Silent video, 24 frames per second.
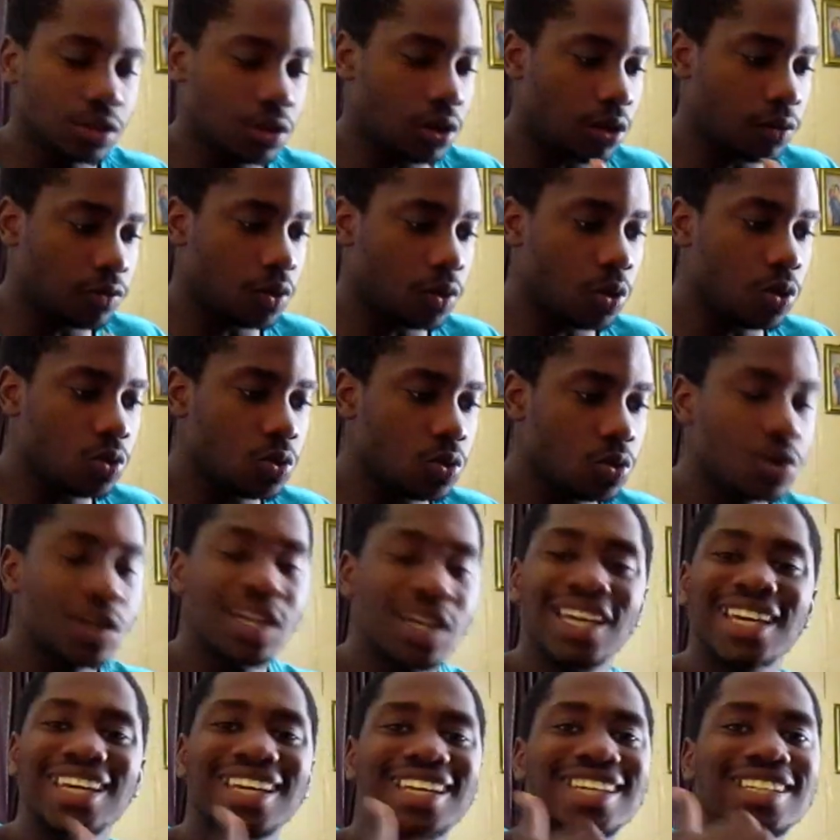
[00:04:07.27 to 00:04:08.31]
of Goku
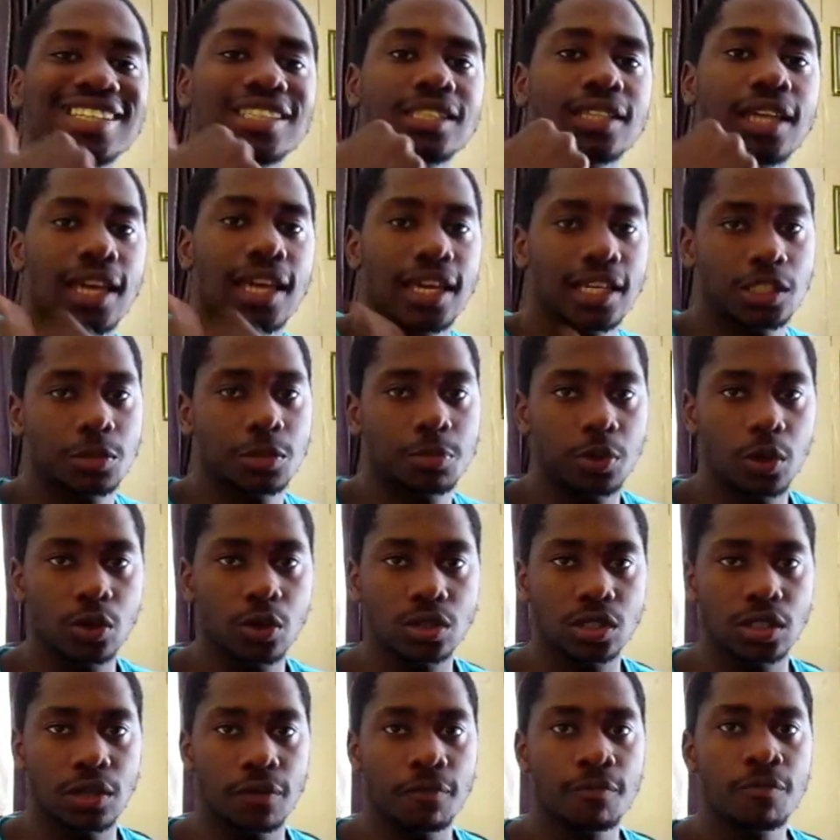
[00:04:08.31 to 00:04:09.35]
is
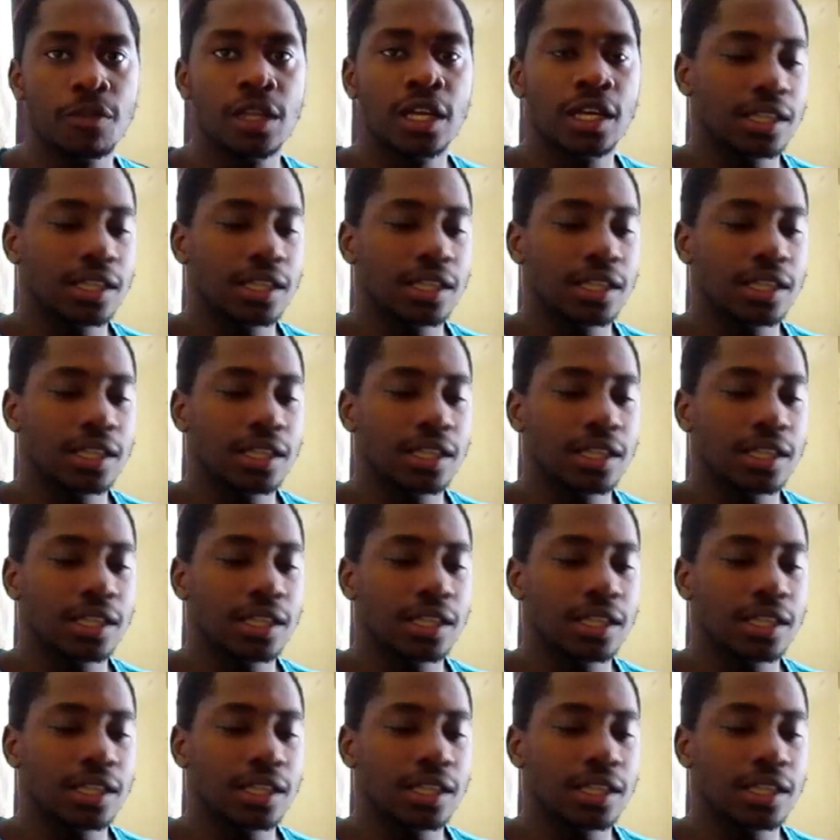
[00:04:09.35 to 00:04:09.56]
explosive.